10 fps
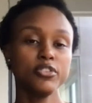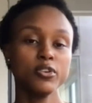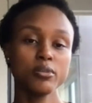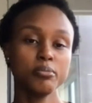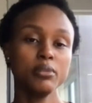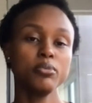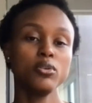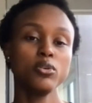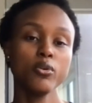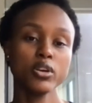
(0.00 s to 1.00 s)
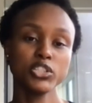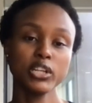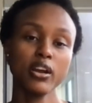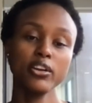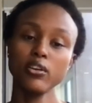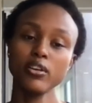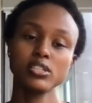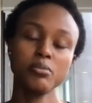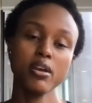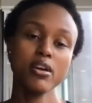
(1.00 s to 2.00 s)
fewer people who are sharing your
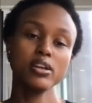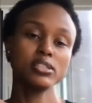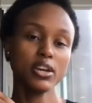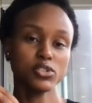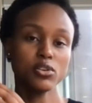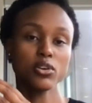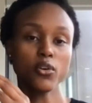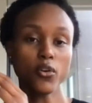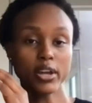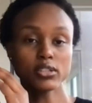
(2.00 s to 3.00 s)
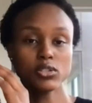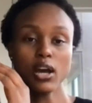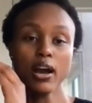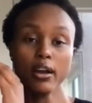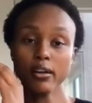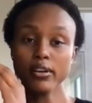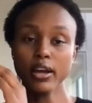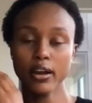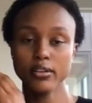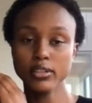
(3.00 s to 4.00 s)
experience as you're going to higher and
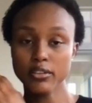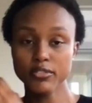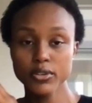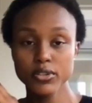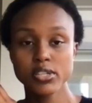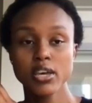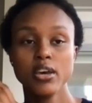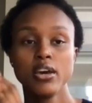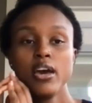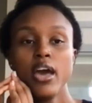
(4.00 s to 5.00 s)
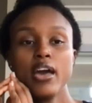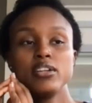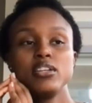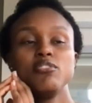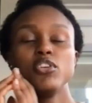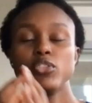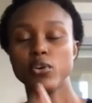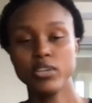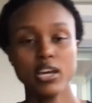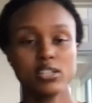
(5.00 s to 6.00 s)
higher levels. And even though,
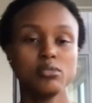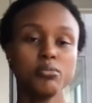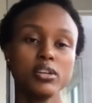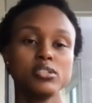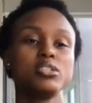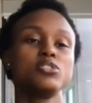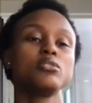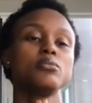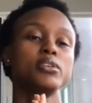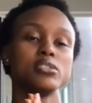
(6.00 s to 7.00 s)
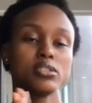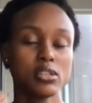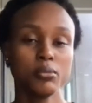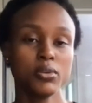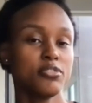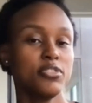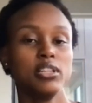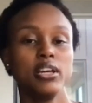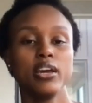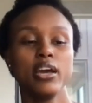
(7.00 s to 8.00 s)
yes, imposter syndrome is a similar
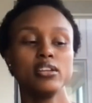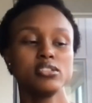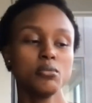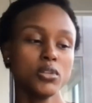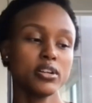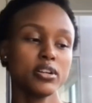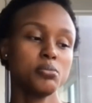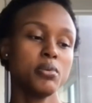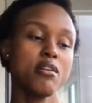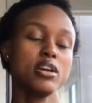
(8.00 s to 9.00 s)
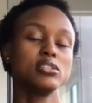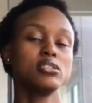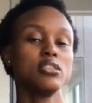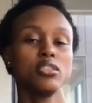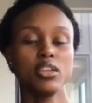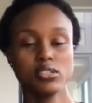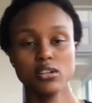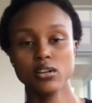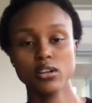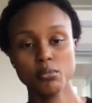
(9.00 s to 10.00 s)
feeling and a similar experience, and the things that
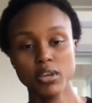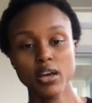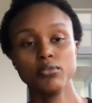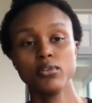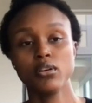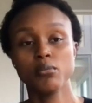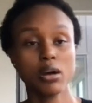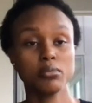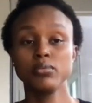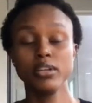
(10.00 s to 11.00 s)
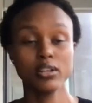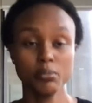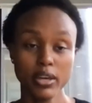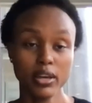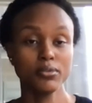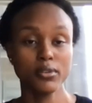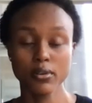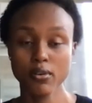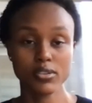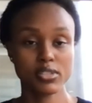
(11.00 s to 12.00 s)
are going to be helpful are probably going to be helpful
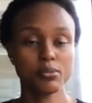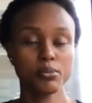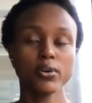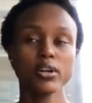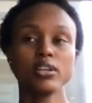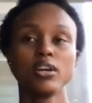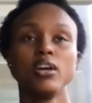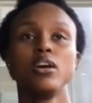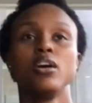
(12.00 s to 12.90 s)
across the board,